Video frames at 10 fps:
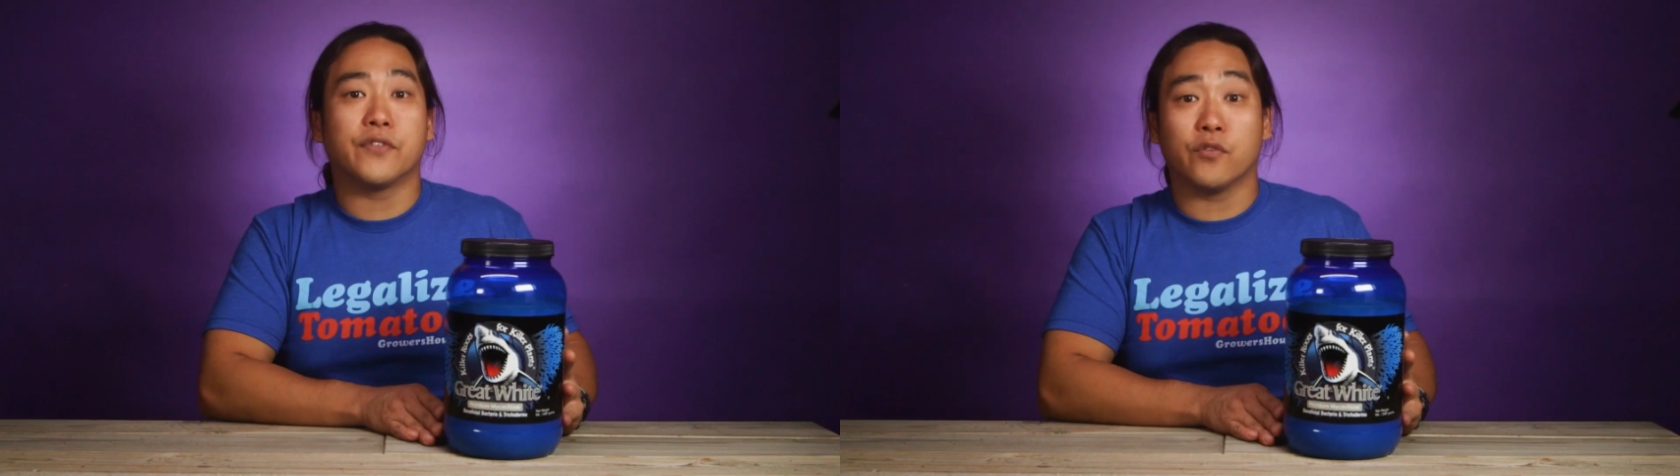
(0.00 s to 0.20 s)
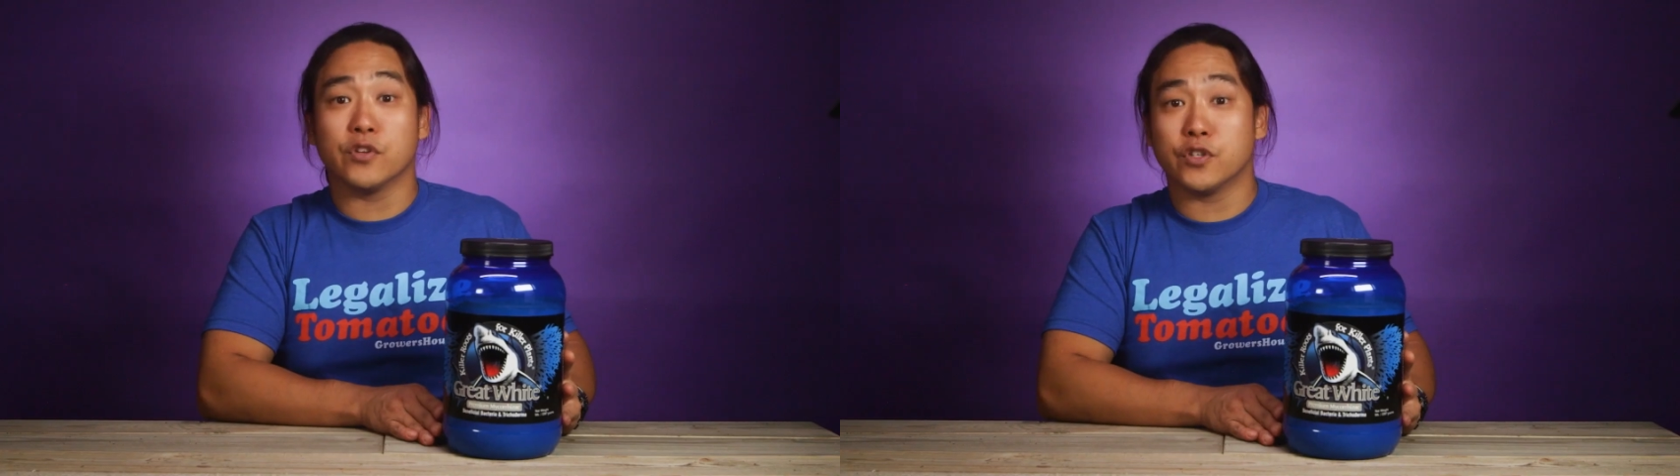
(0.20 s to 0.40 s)

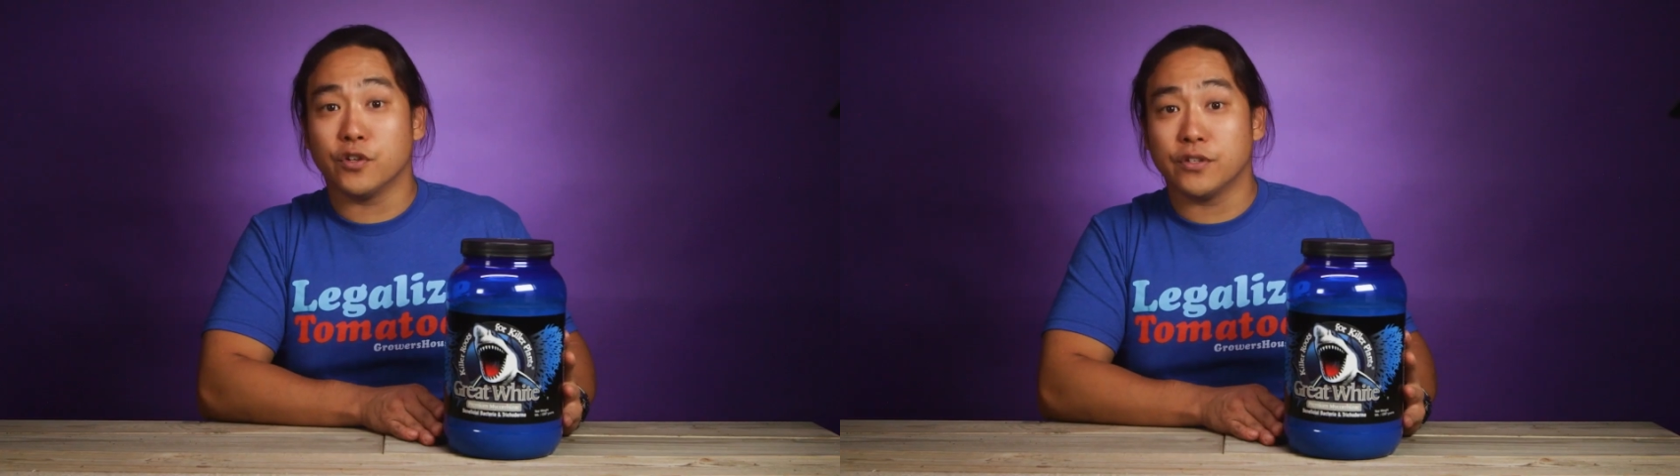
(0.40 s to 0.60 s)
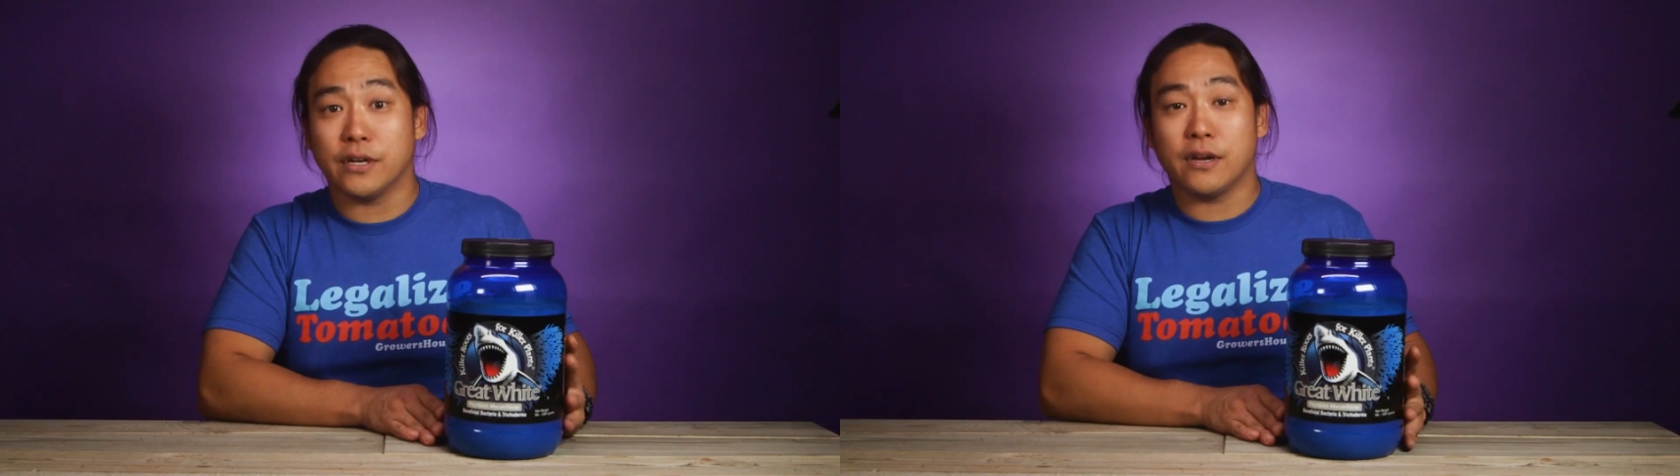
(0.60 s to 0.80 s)
good
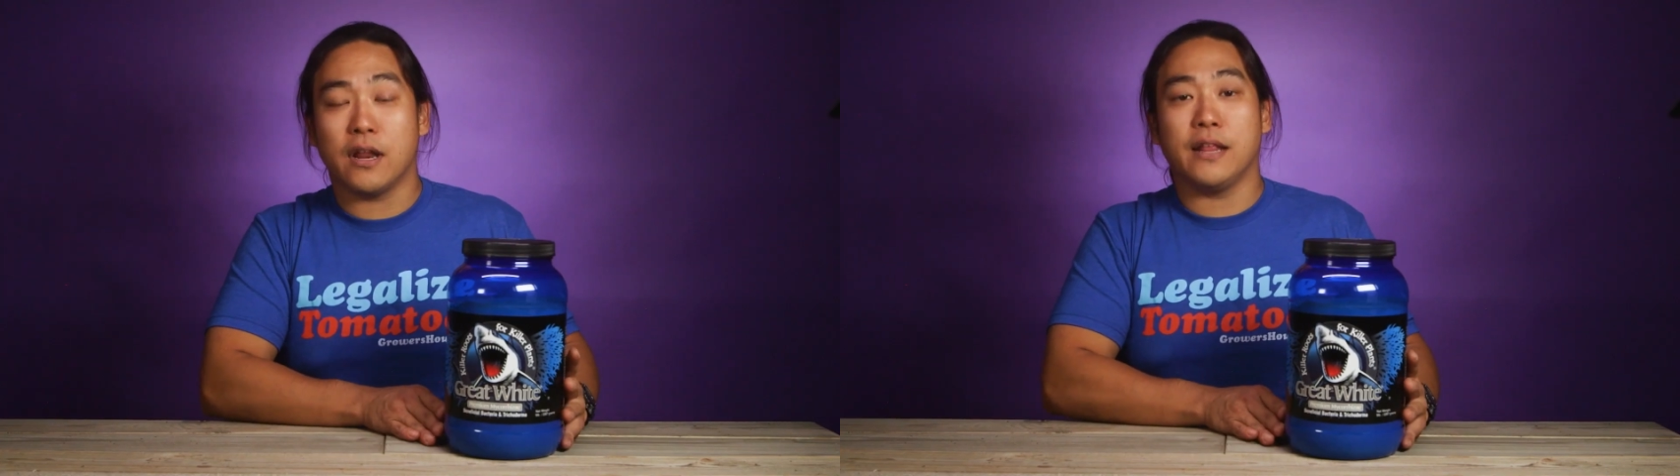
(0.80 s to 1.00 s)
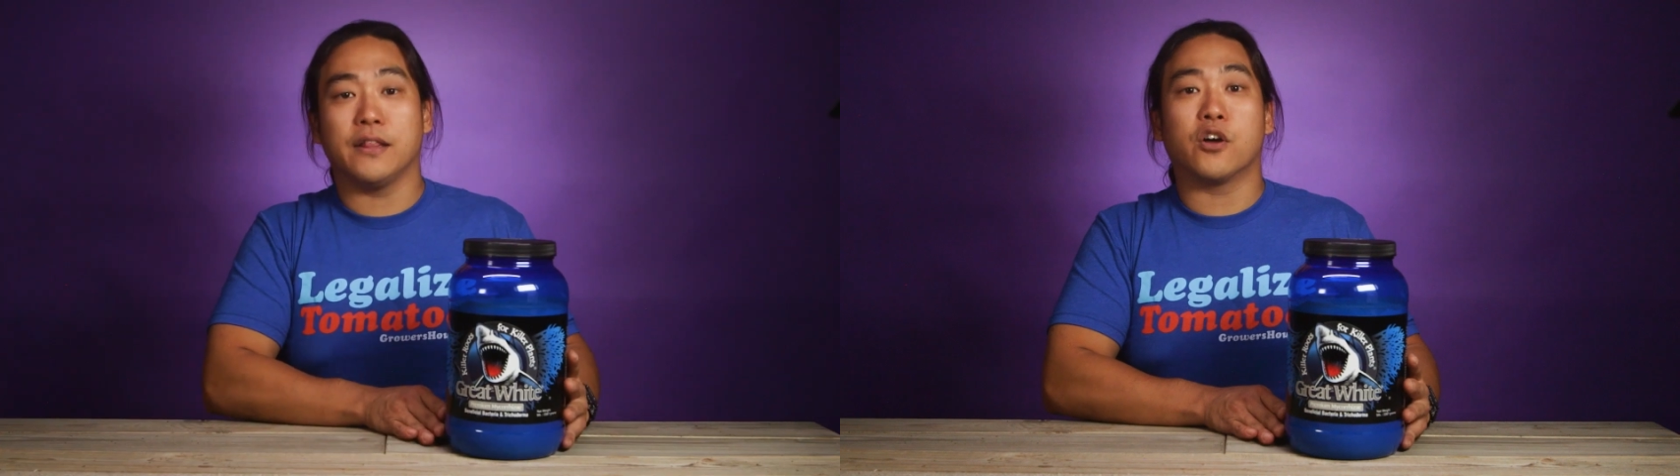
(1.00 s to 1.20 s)
results in, in the